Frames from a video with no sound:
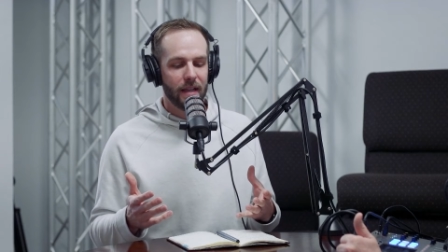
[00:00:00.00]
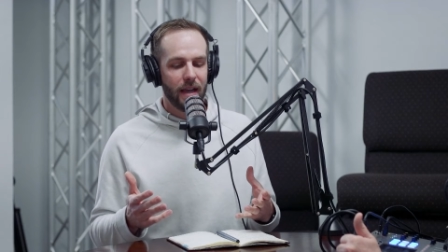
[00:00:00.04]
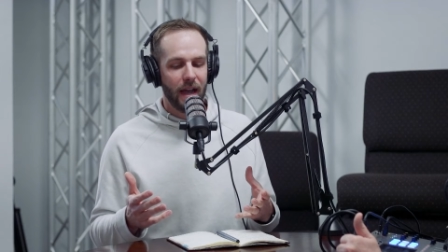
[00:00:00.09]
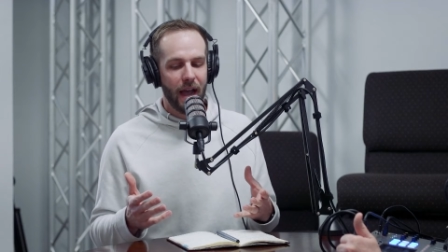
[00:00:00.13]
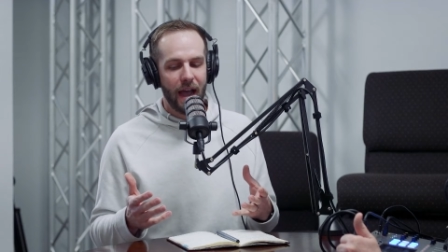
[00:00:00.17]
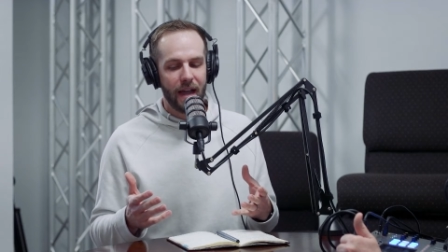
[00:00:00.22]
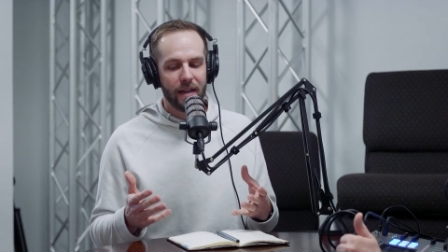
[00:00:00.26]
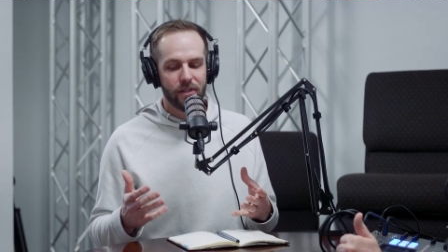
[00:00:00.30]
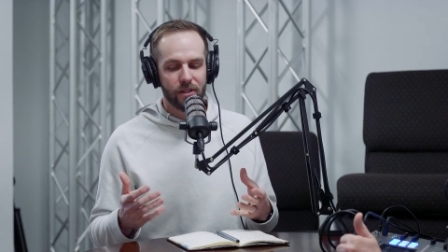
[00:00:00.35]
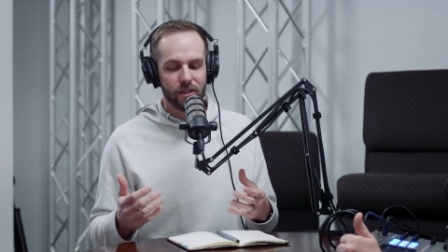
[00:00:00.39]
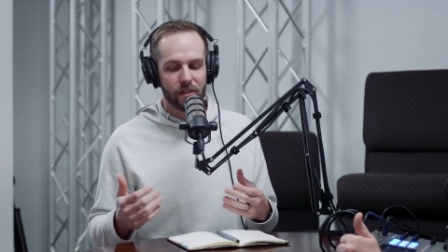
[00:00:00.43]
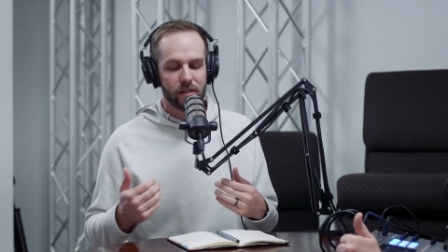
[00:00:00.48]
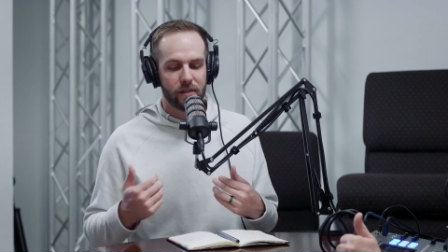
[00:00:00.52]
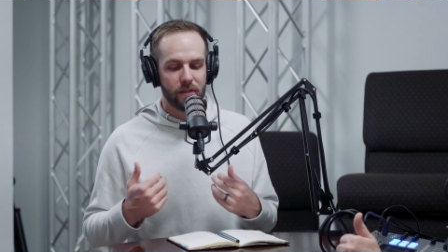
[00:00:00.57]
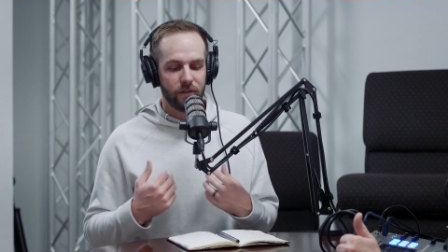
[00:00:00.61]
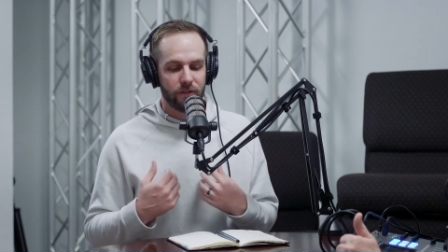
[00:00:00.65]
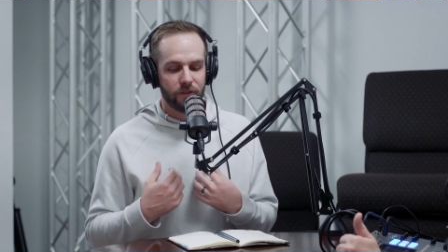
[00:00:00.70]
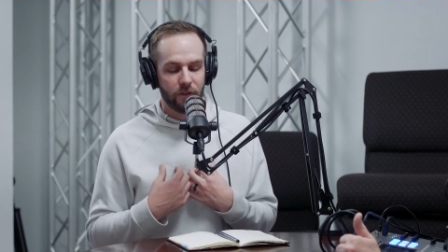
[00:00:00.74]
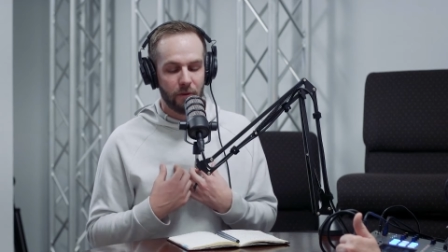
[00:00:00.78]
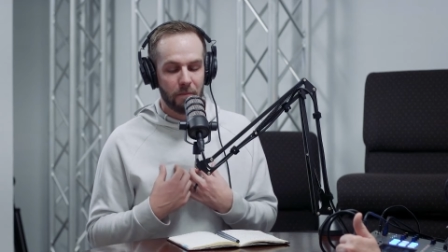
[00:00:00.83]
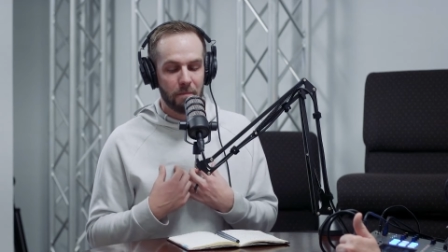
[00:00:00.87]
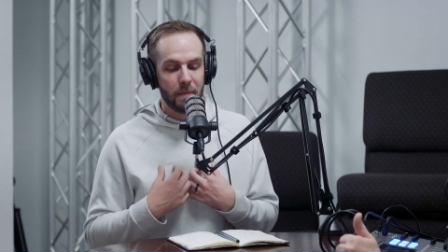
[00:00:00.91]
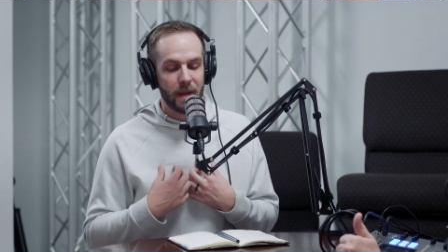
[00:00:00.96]
I just
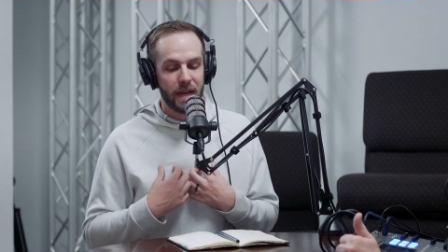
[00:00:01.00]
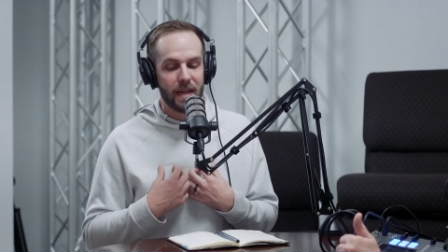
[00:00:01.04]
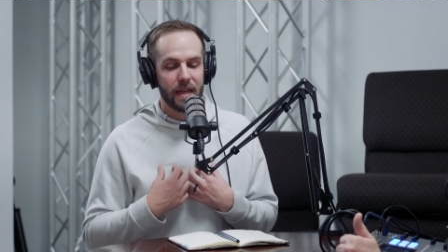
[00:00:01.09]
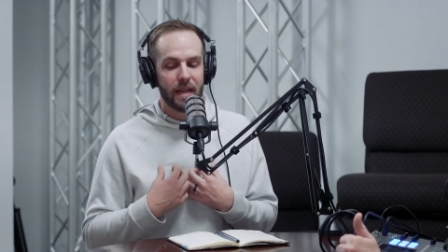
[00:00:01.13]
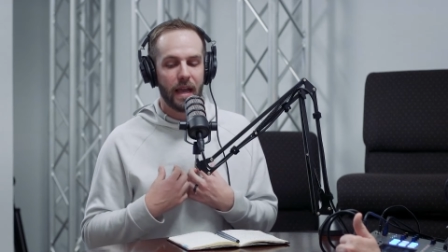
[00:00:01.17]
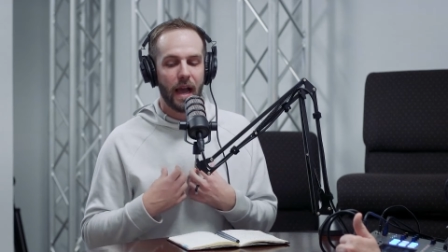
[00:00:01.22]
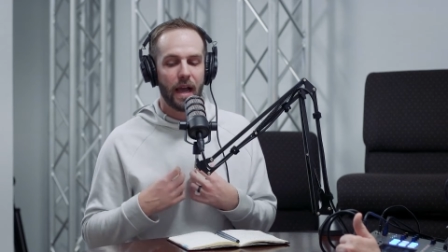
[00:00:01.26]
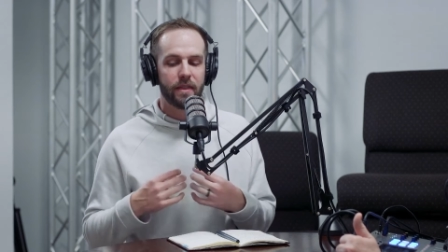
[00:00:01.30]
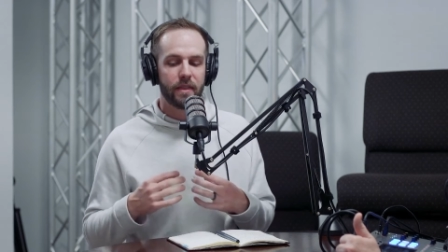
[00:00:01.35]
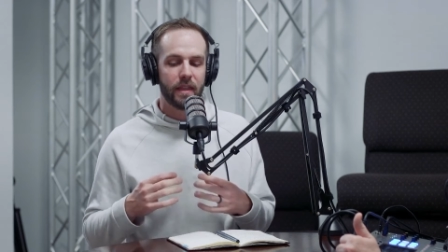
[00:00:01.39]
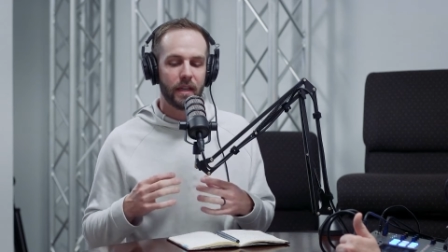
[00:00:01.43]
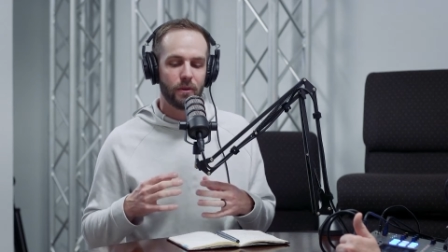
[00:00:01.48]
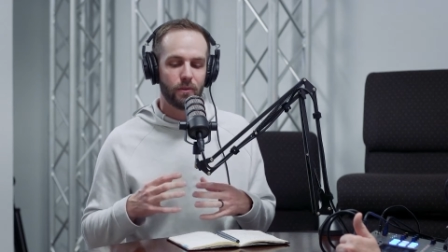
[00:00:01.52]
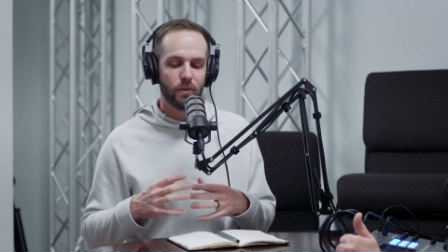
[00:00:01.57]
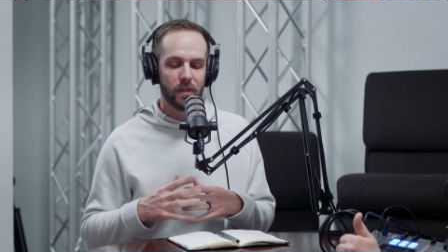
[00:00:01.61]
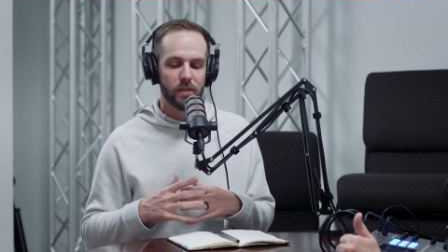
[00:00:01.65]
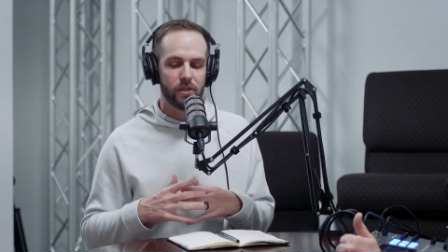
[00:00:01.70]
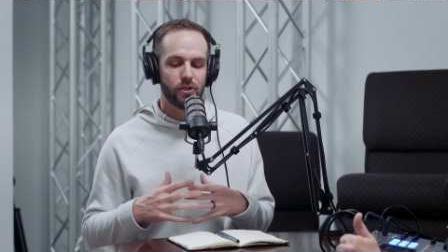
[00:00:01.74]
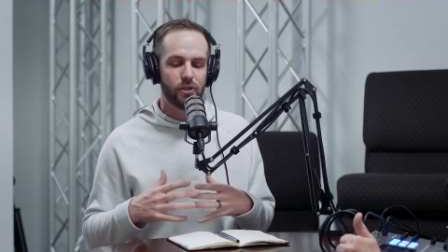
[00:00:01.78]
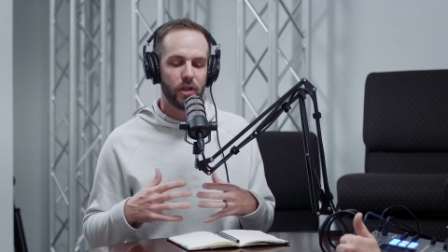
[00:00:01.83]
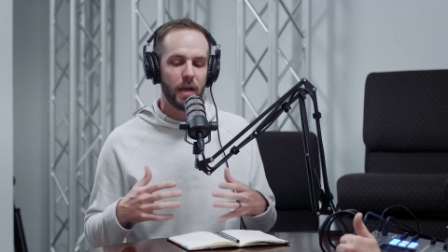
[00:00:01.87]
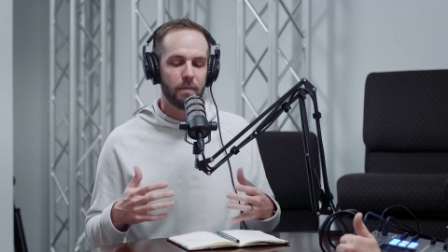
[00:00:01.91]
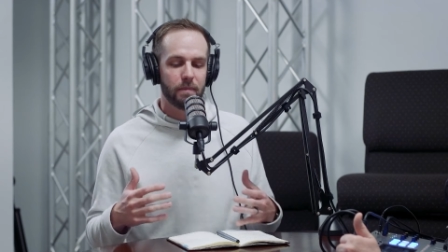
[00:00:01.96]
for me, I think what's
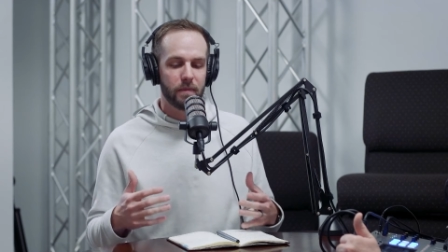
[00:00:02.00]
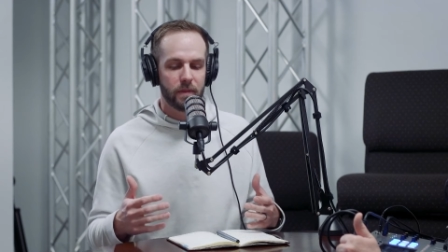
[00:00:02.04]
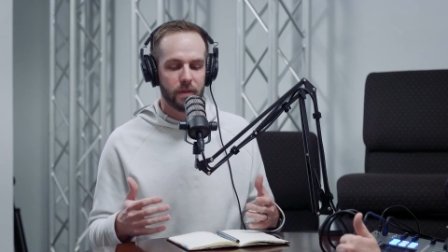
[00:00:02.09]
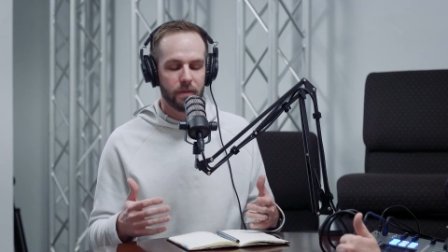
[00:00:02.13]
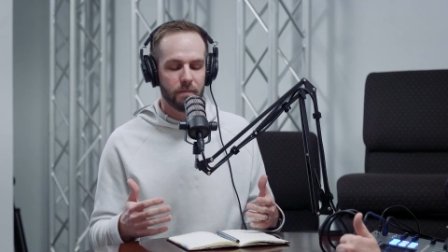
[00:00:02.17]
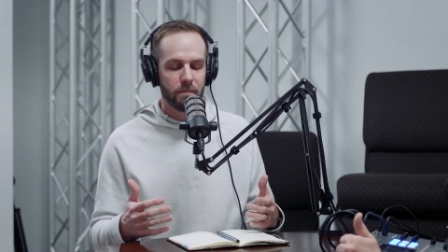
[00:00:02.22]
shaped